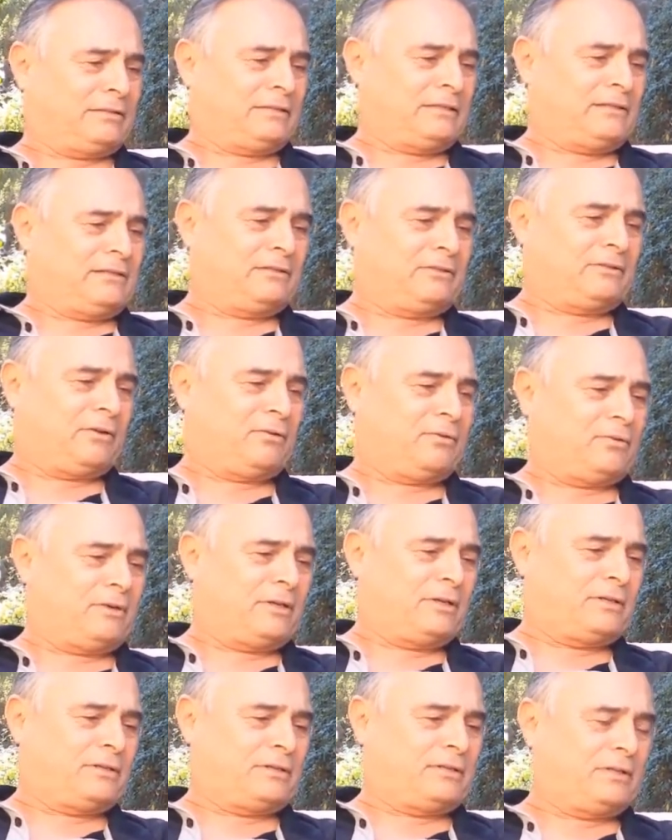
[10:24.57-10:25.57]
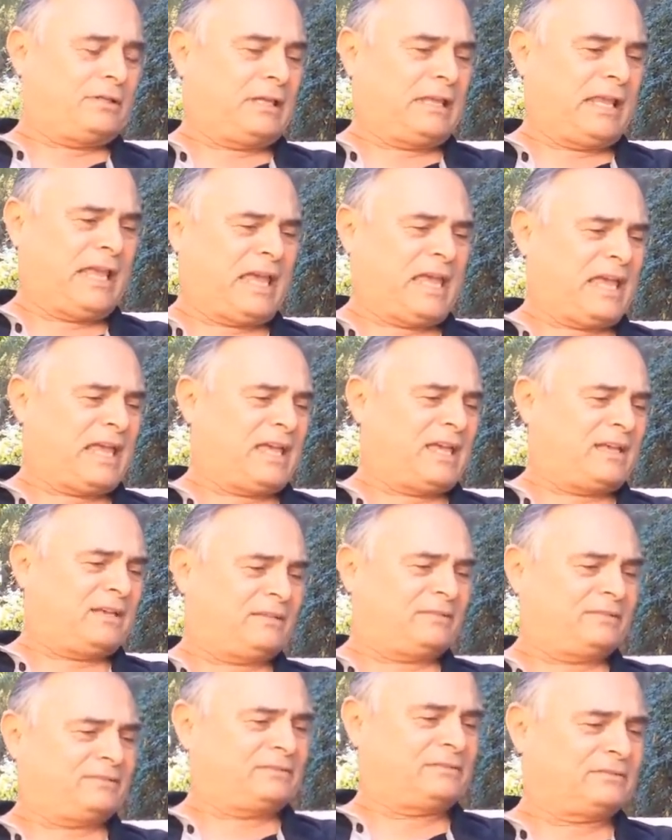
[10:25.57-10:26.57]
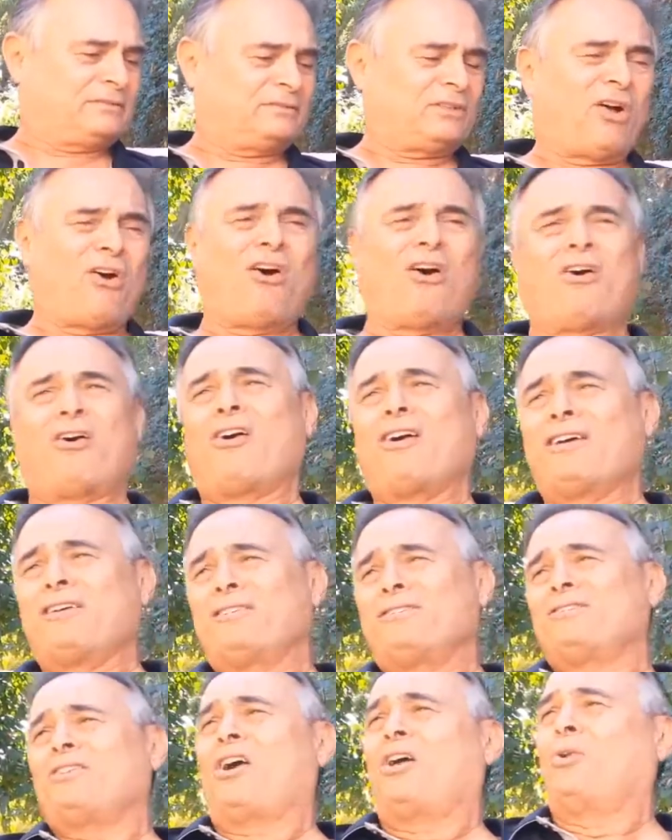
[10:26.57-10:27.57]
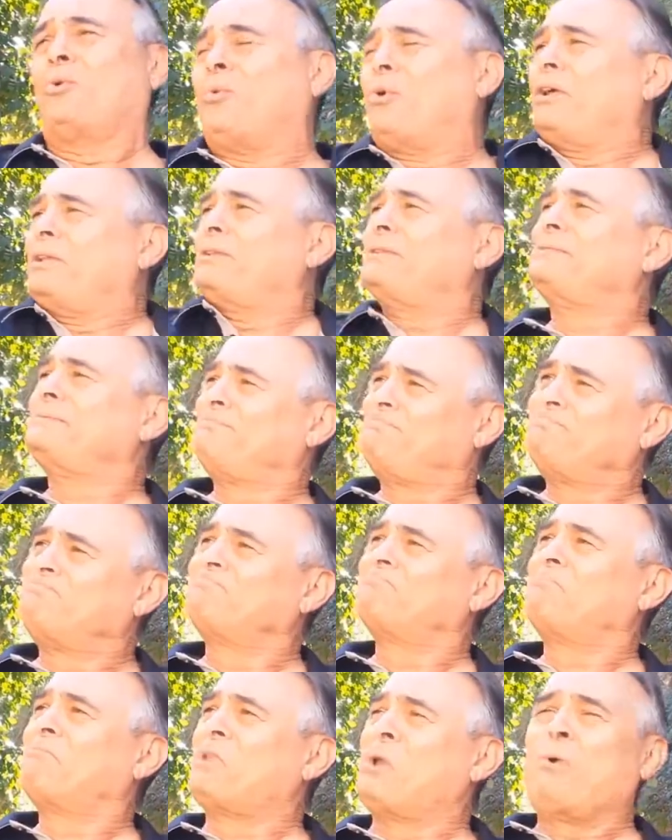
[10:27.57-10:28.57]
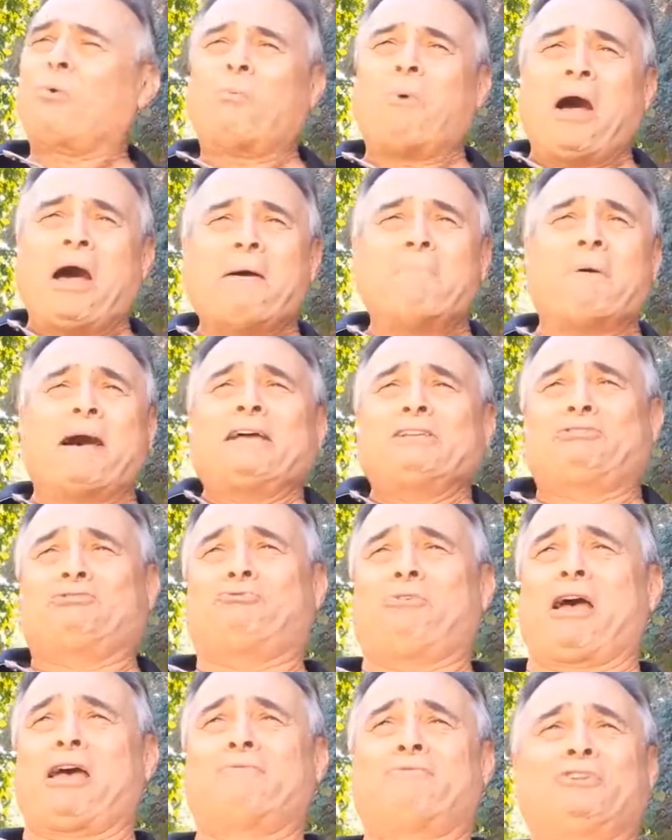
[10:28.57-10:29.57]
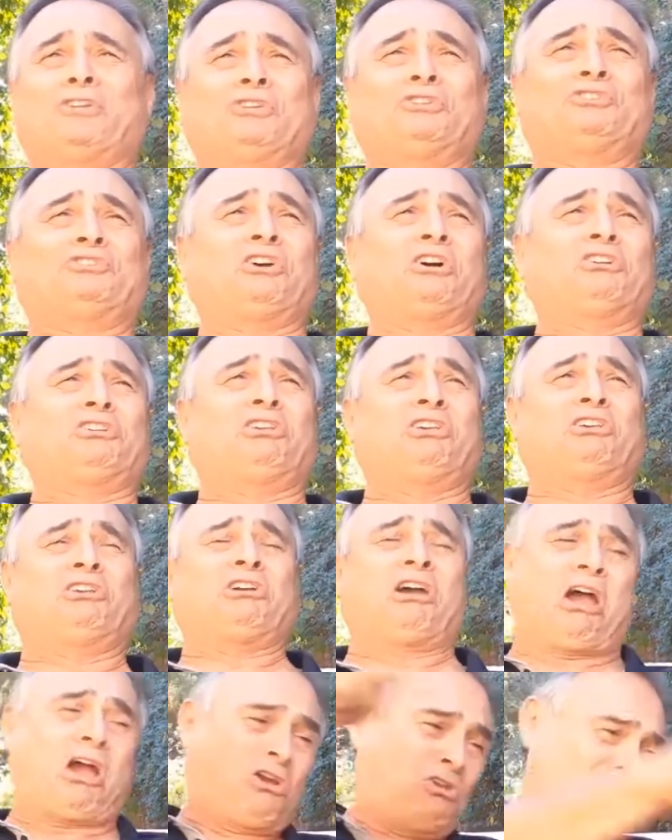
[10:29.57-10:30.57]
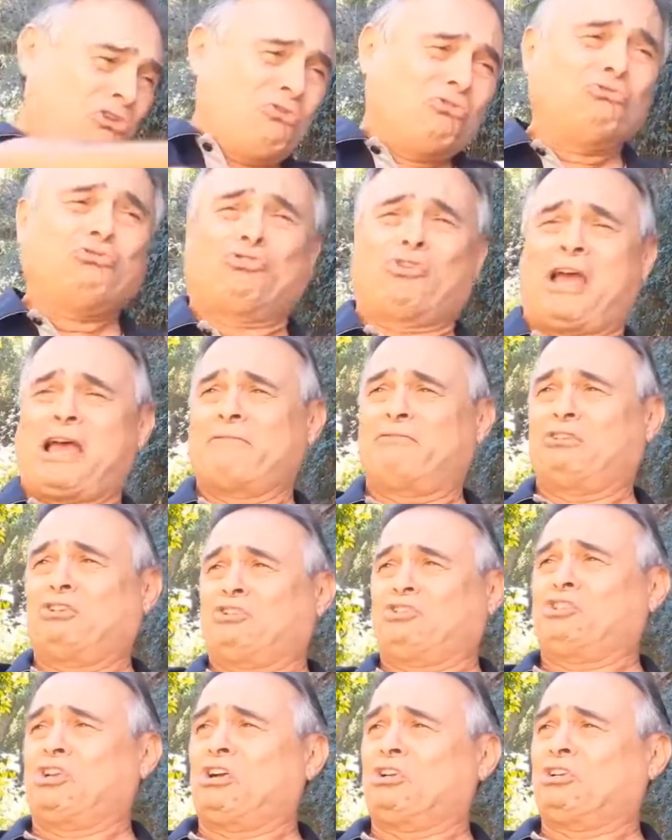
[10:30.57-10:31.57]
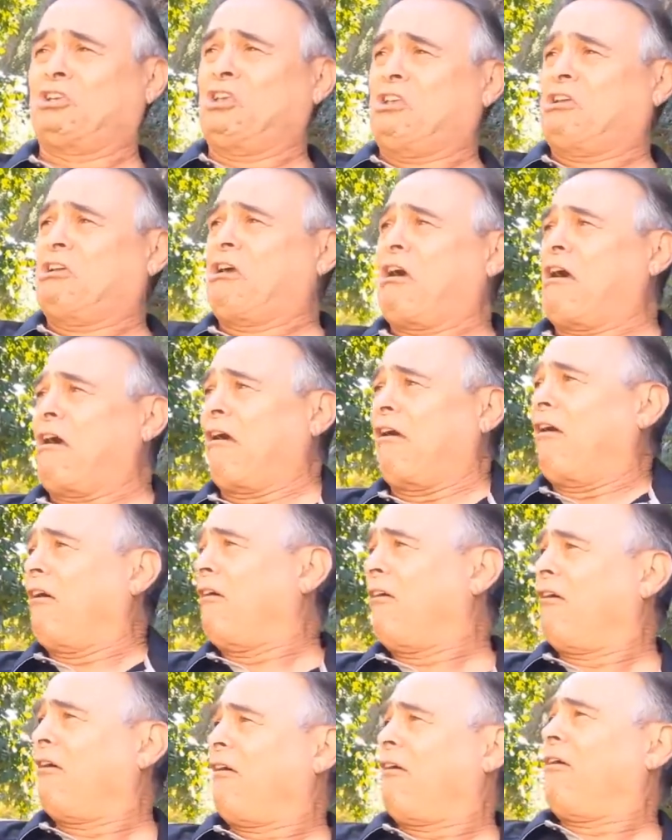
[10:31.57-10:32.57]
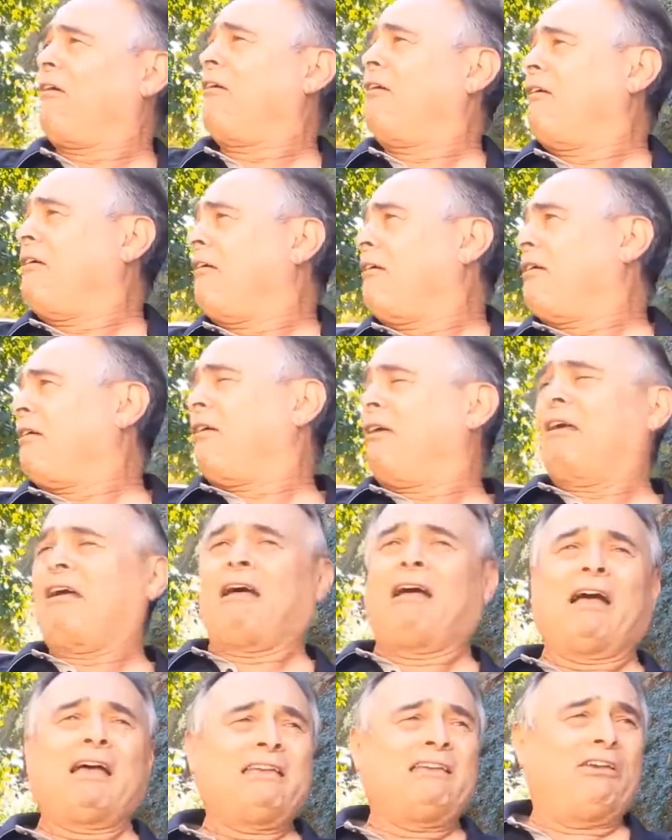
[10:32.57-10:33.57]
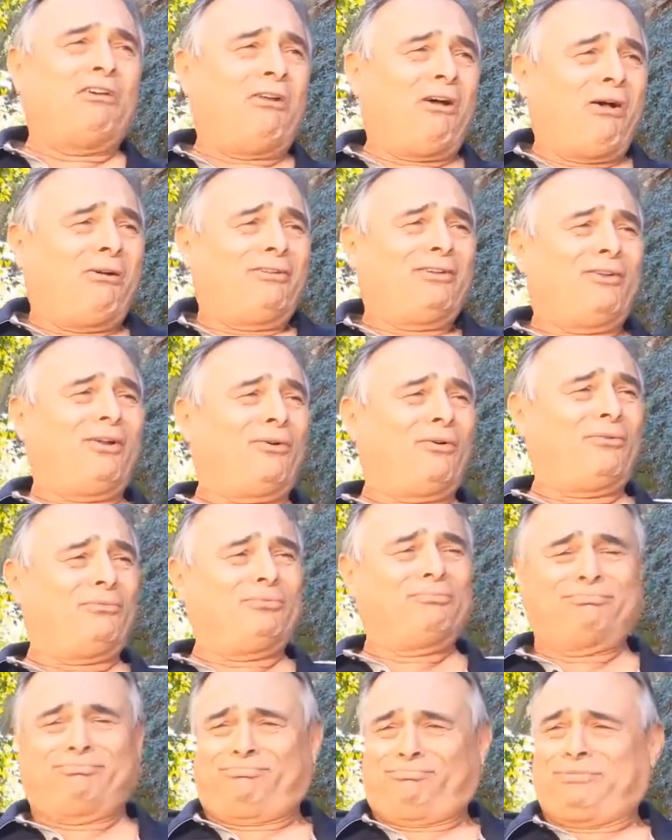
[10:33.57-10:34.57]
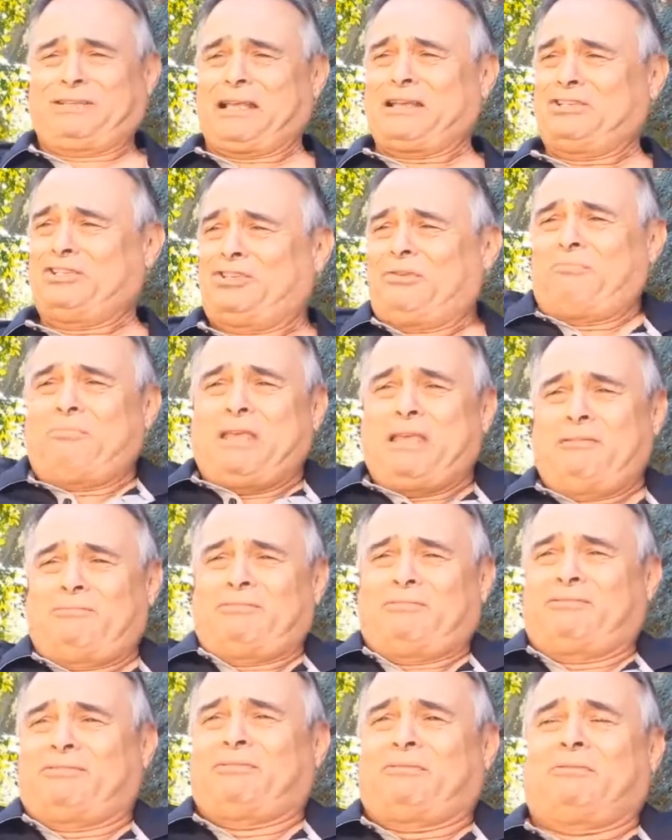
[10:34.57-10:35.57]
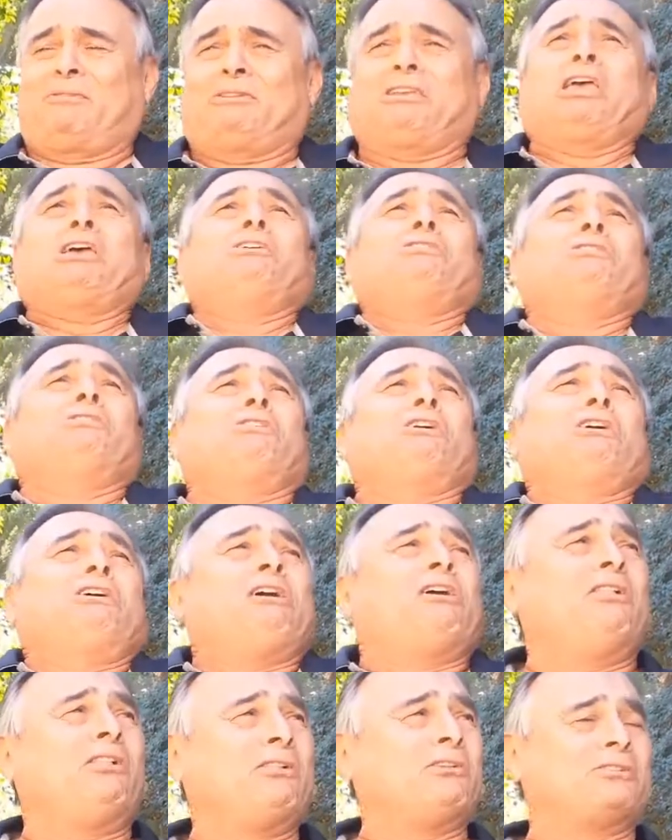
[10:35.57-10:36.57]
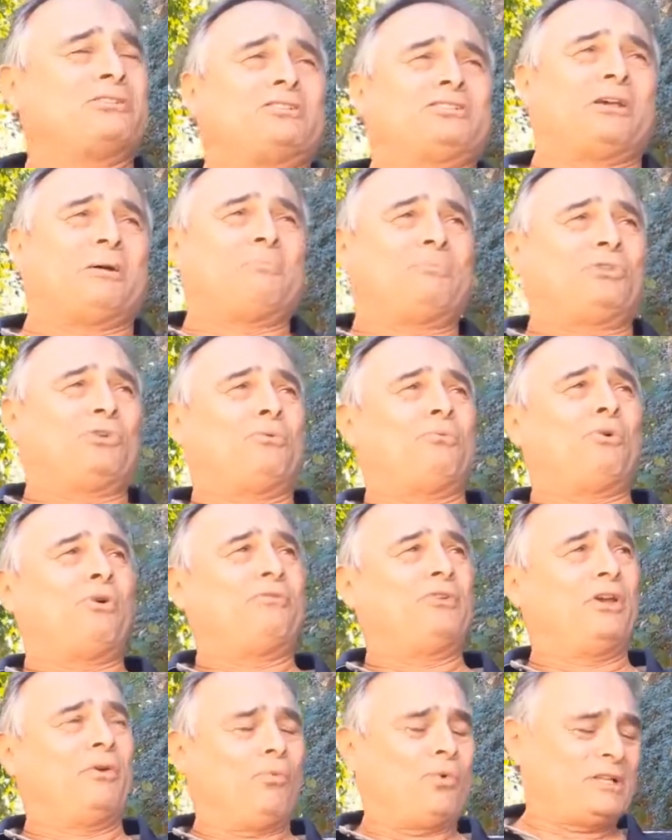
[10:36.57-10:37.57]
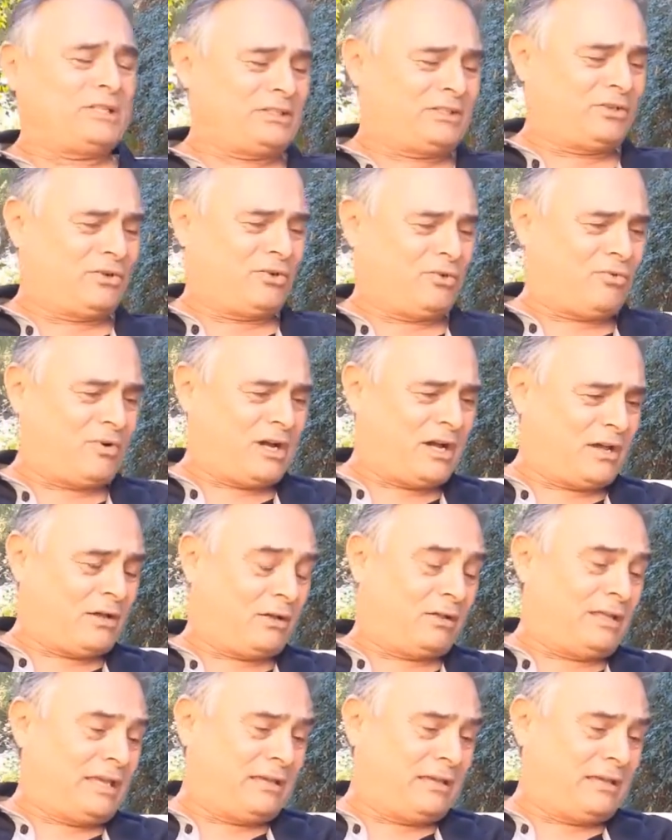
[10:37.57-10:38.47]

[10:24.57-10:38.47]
Jeez Louise. Yeah. Oh, and another one. Why am I driving the junkie car? You drive the junkie car. Like, you know, I should be King of the Hill or something over here once in a while.